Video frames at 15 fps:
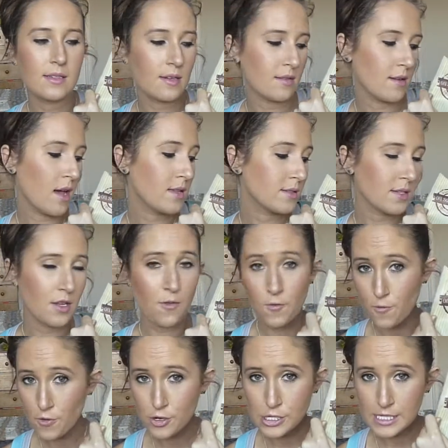and nuts and
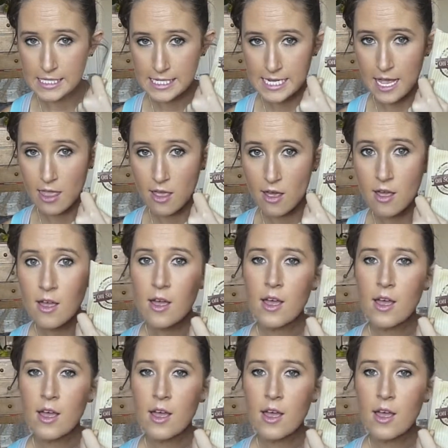fruit together.